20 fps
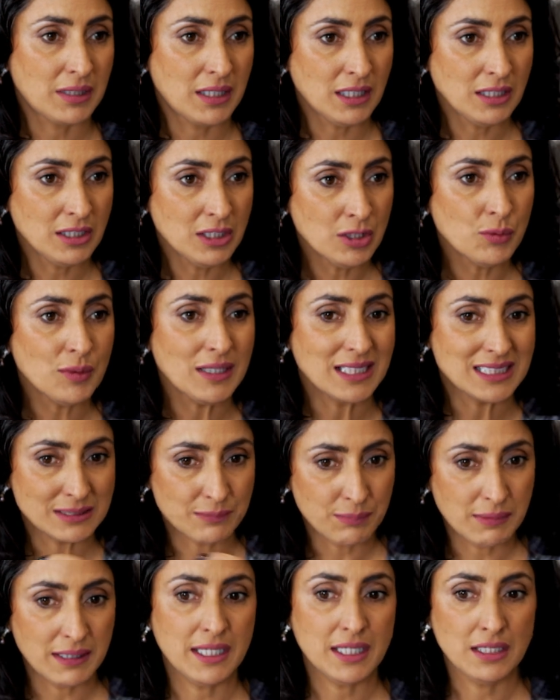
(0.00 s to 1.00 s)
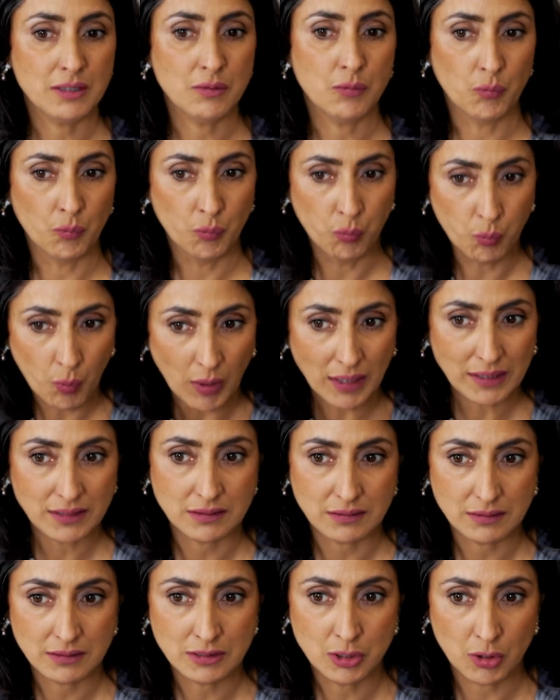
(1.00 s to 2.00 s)
Can you explain
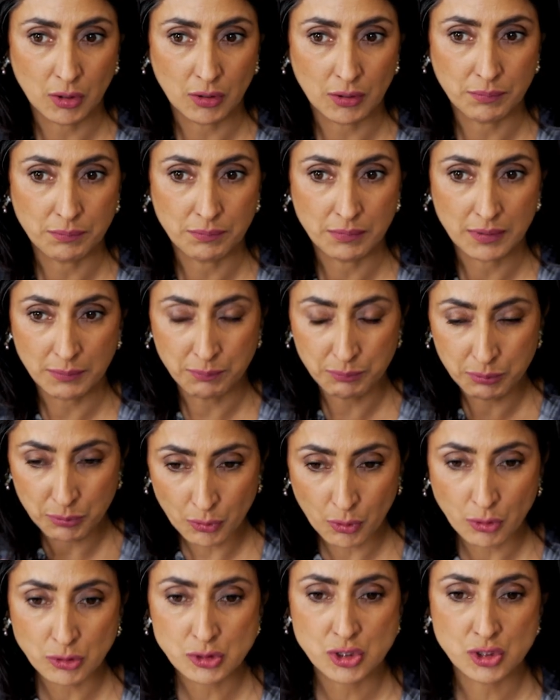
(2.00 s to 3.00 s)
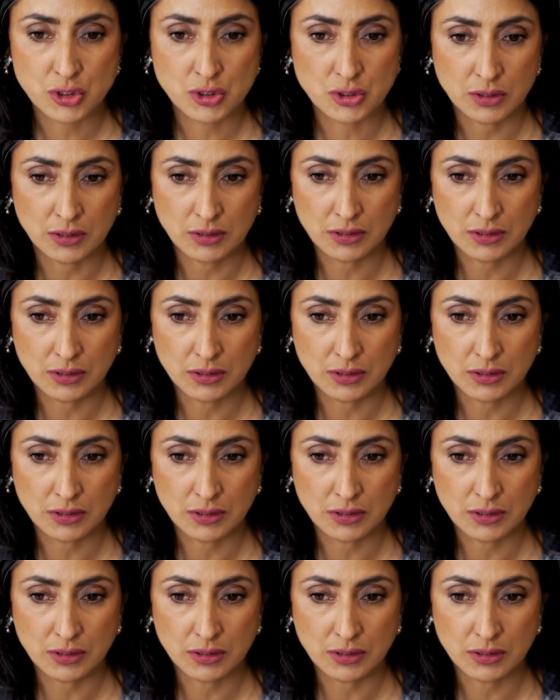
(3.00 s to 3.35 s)
what your approach,